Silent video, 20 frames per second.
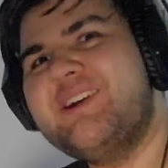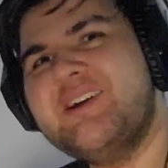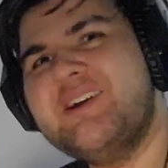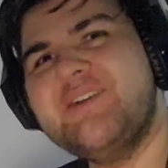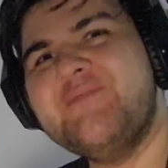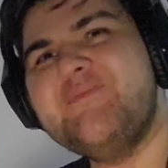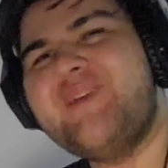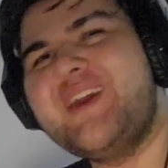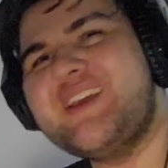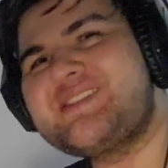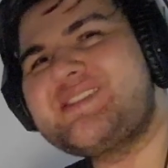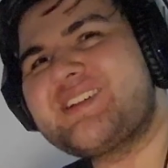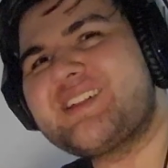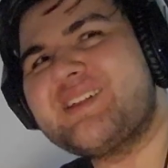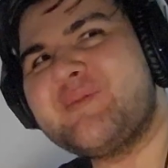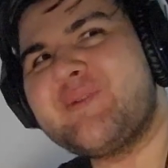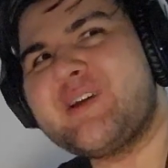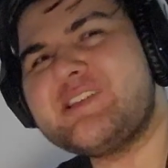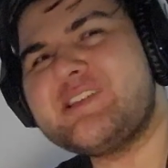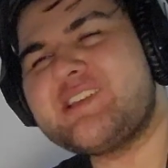basically,
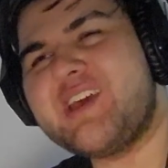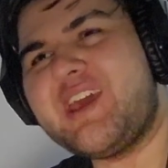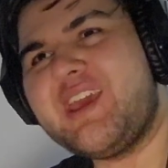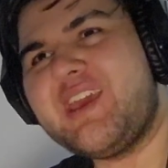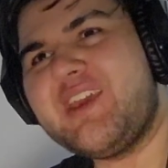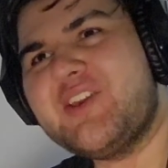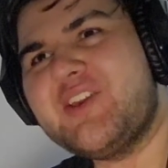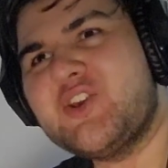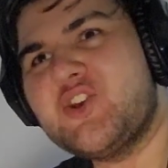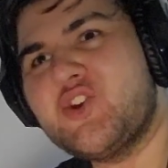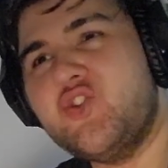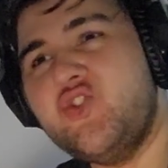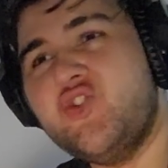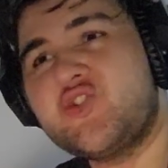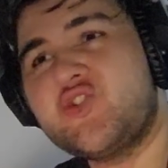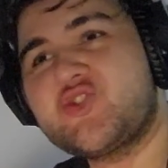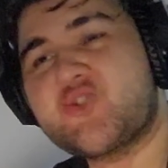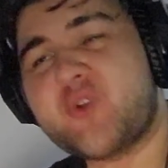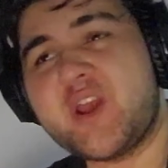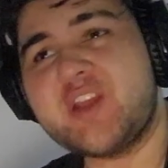by saying
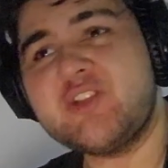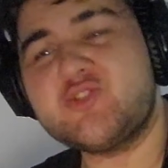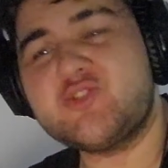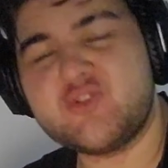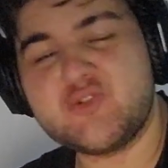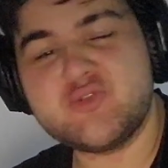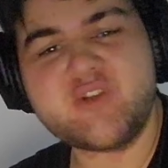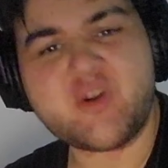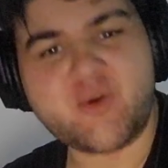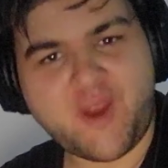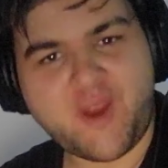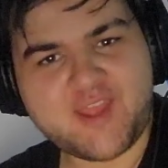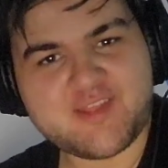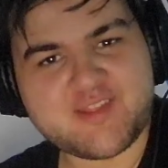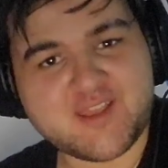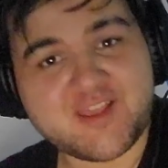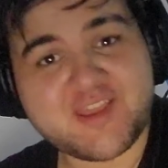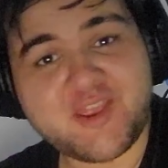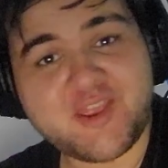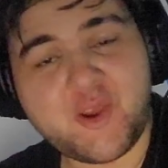you're trying to do the right
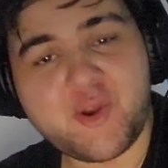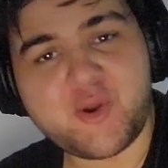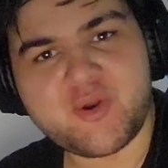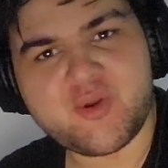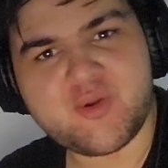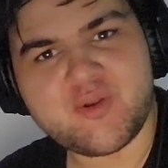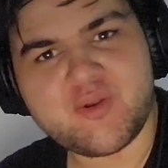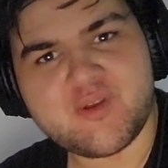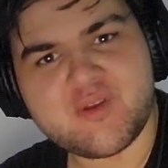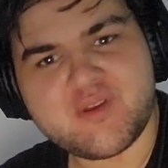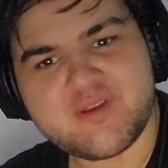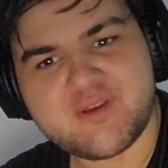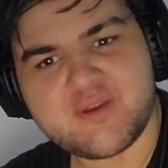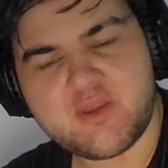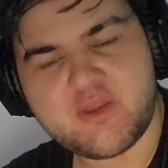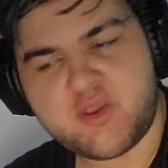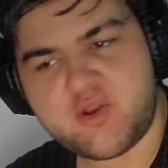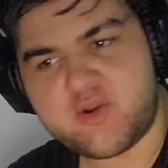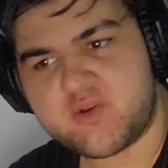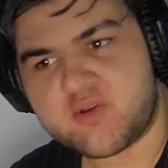thing here,
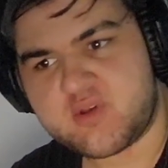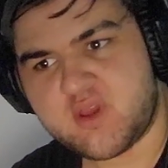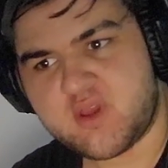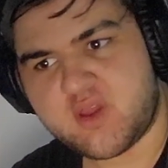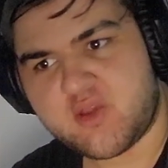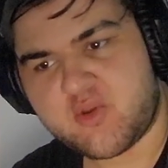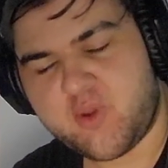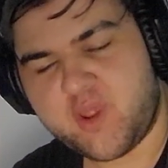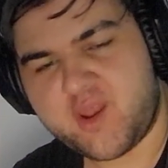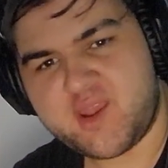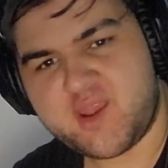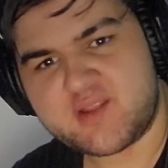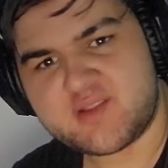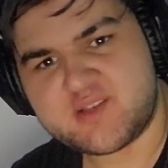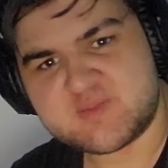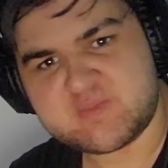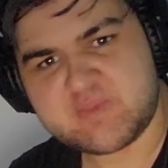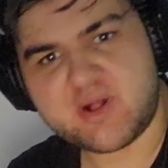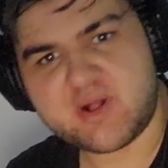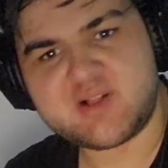creating this
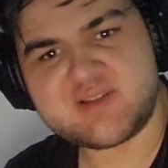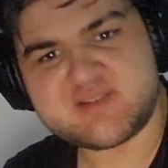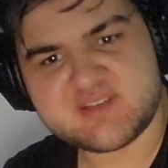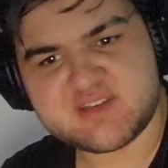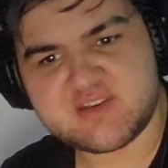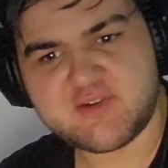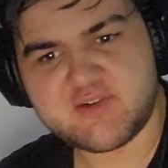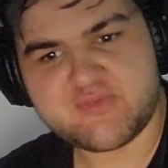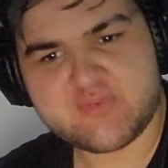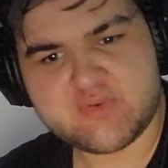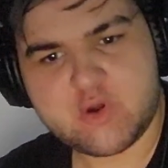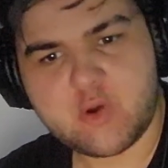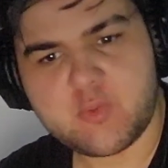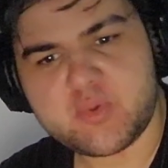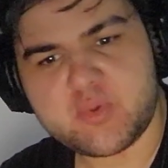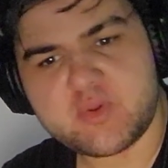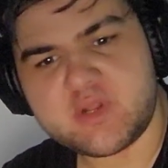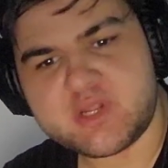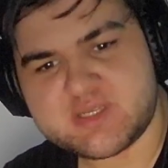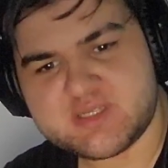policy of
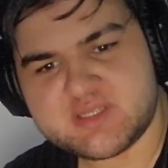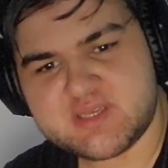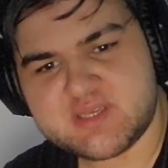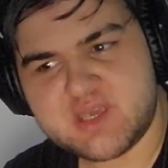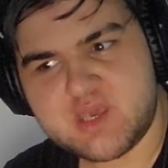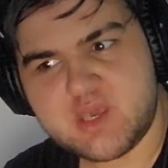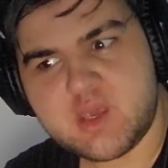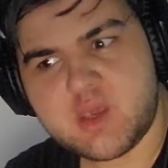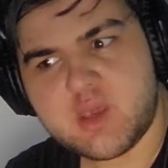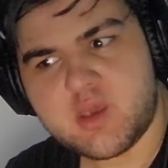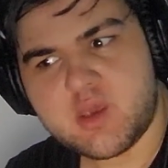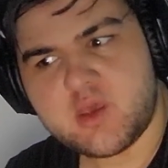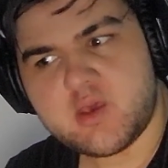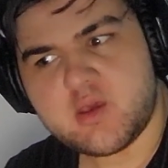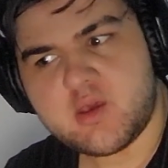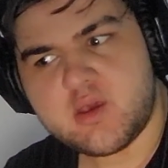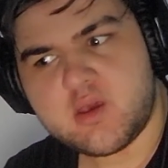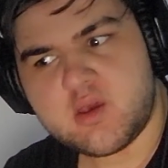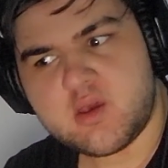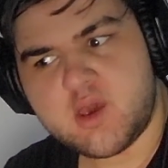openness
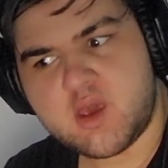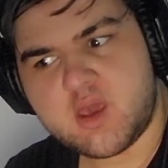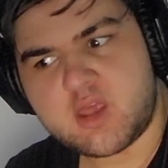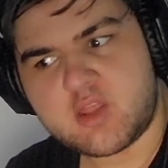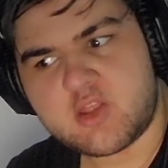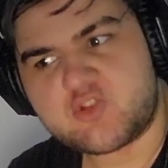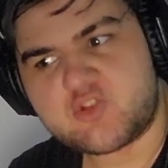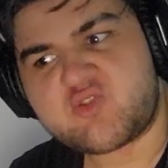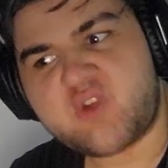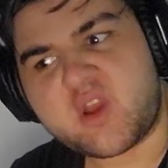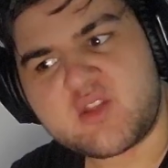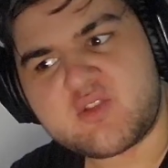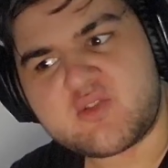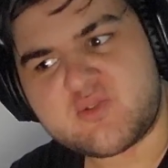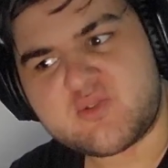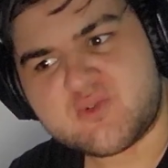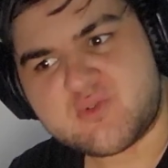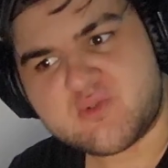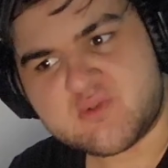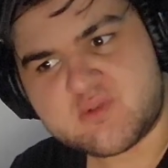and trying
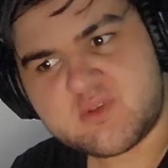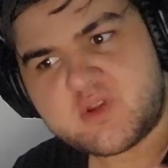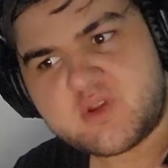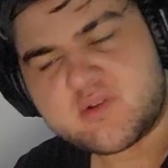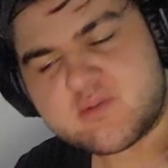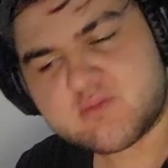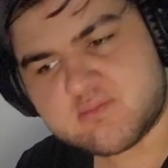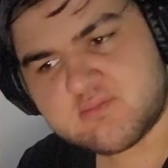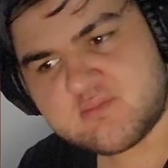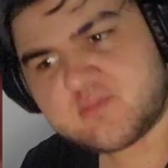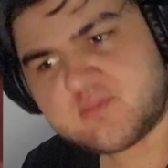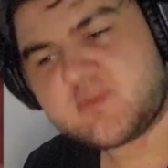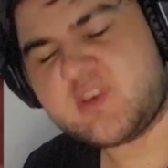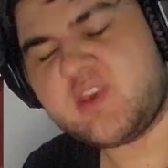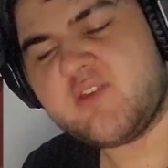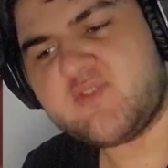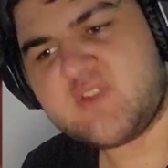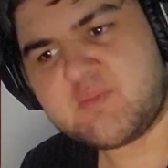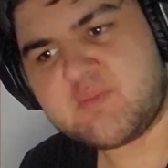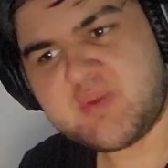to,
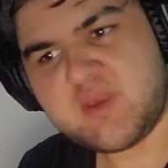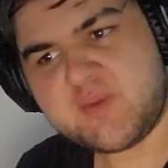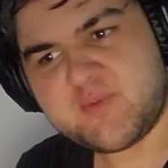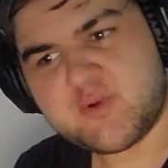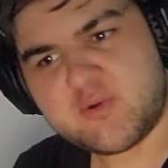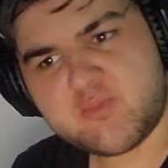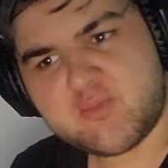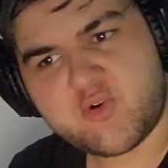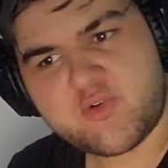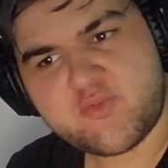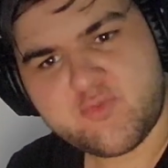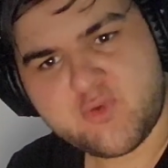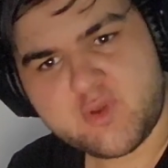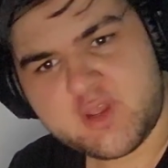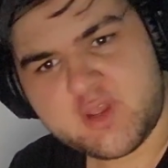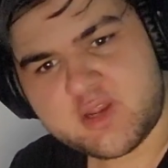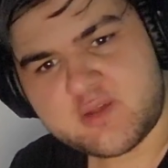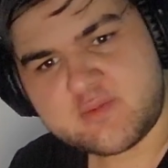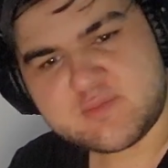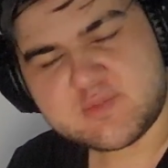give the people more
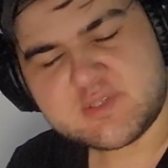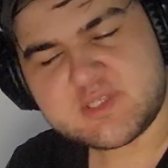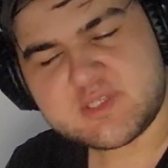freedoms